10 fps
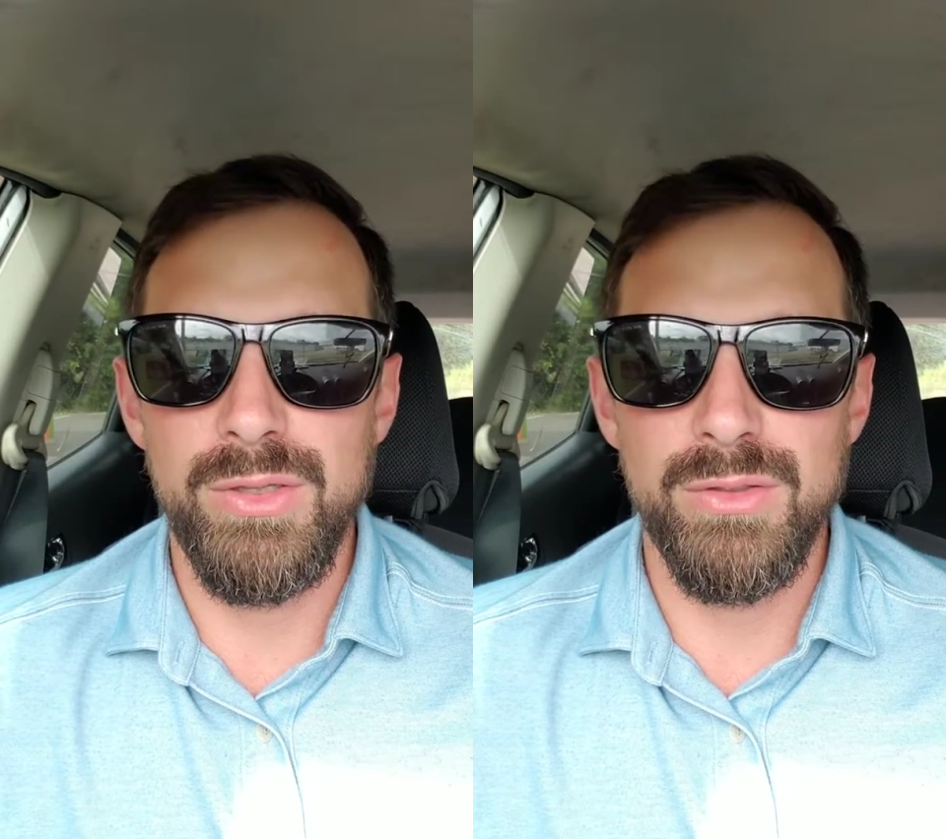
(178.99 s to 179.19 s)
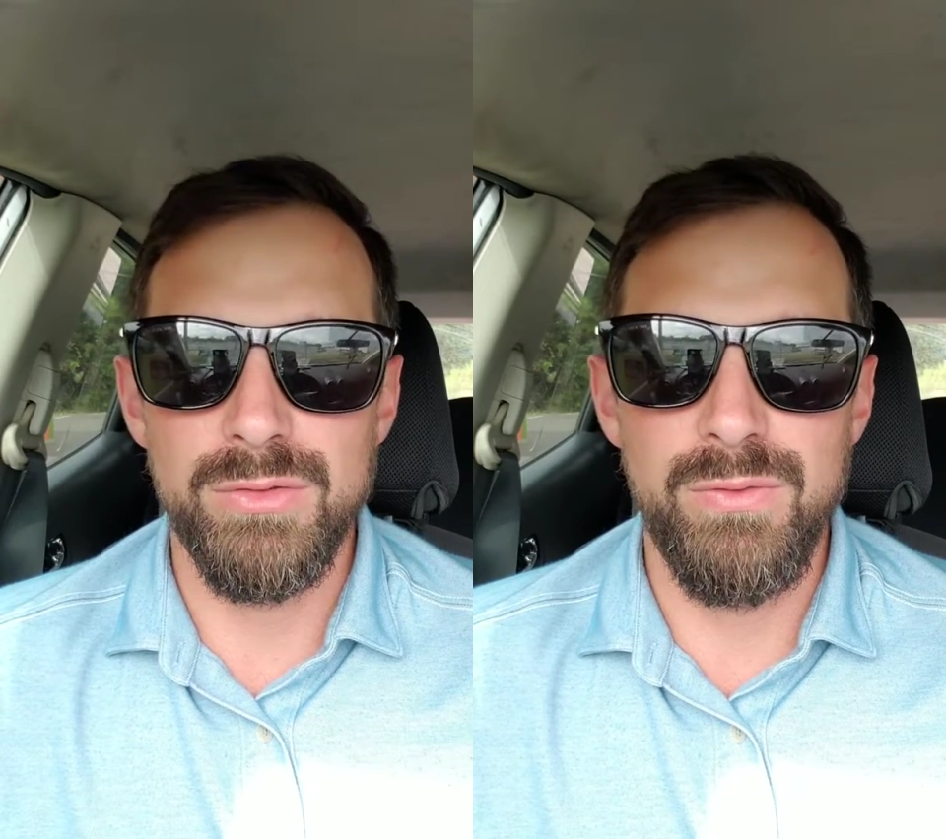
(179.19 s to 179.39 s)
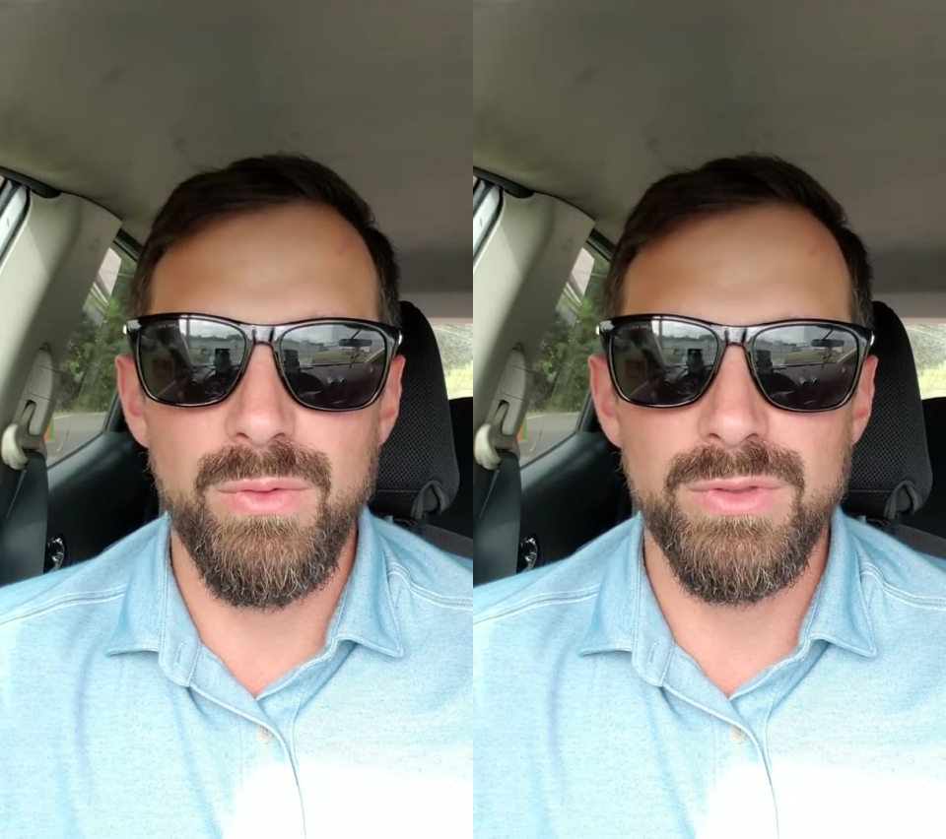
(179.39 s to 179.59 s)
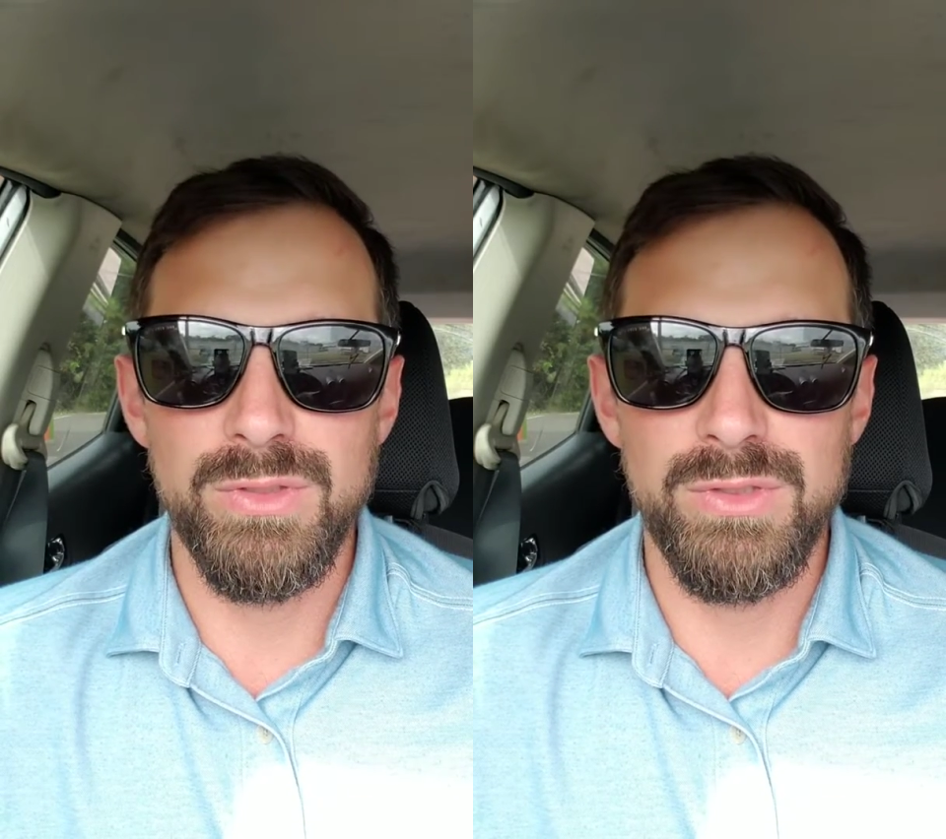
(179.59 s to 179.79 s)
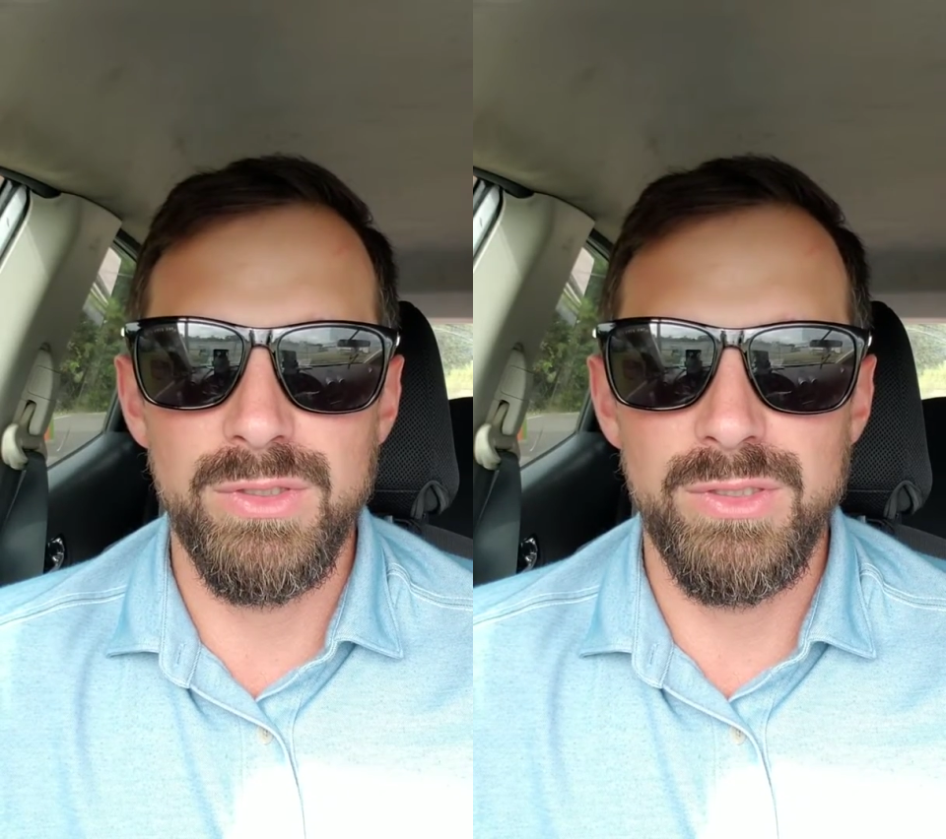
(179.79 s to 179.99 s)
those
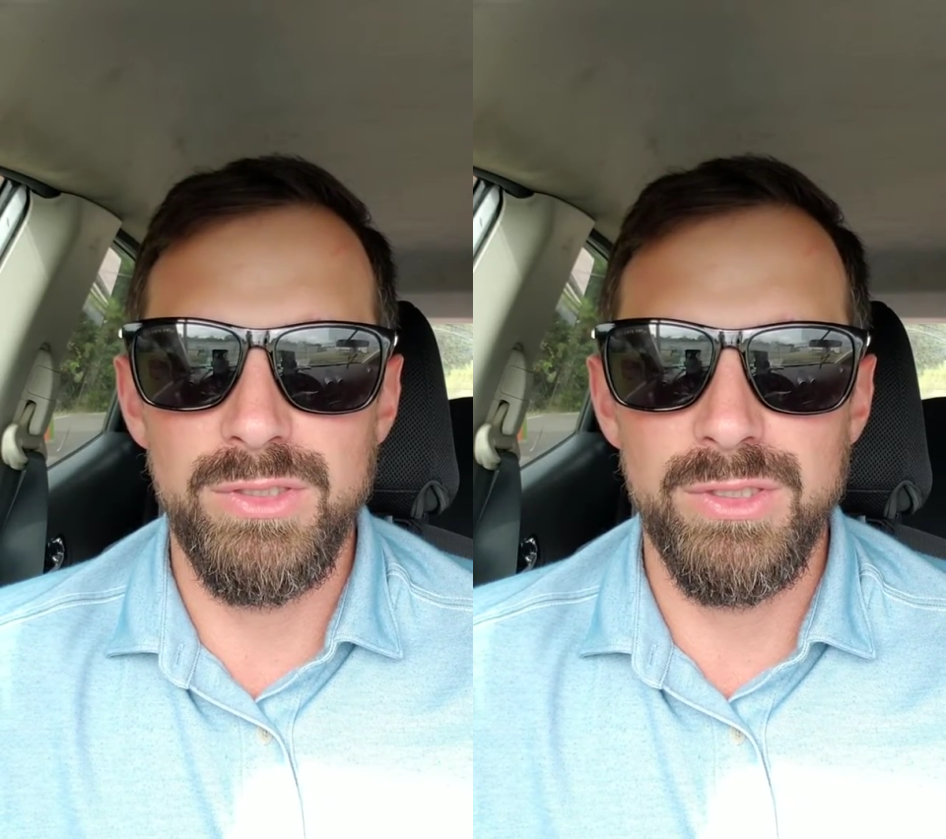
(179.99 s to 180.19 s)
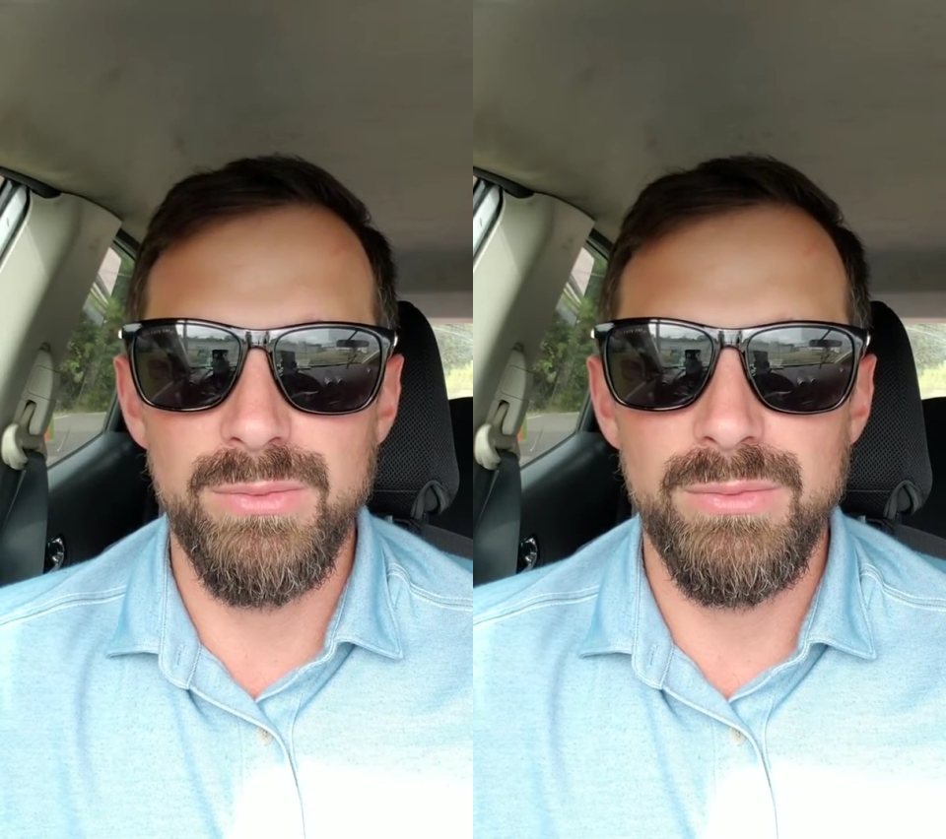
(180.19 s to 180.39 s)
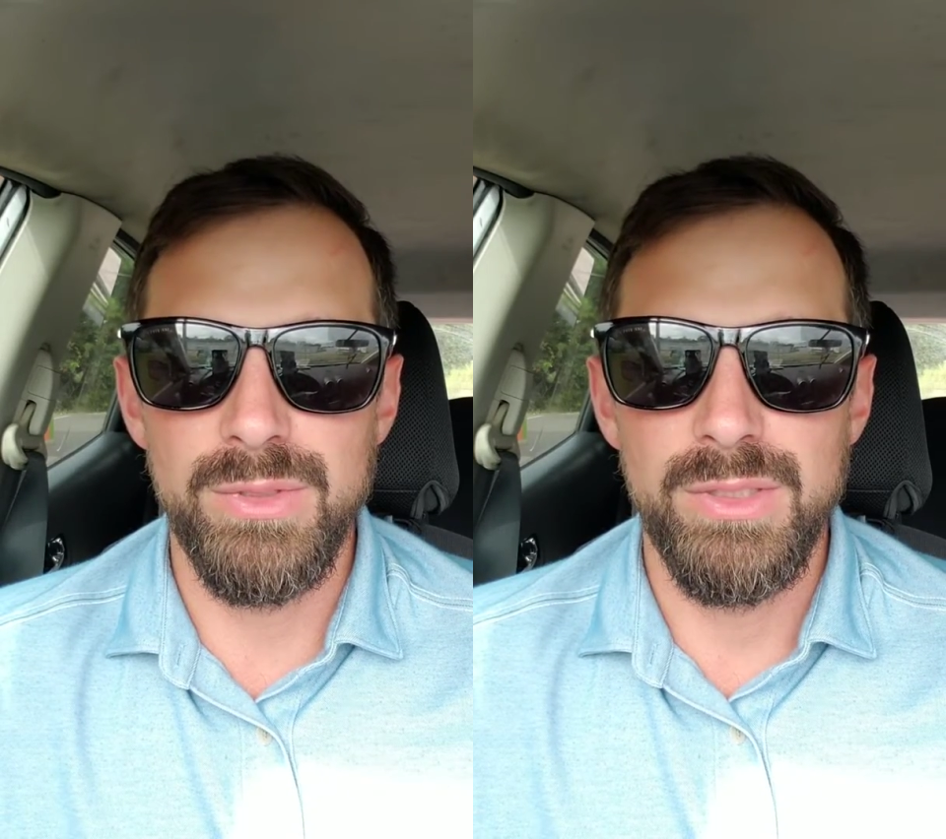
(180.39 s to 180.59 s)
forces in the gym.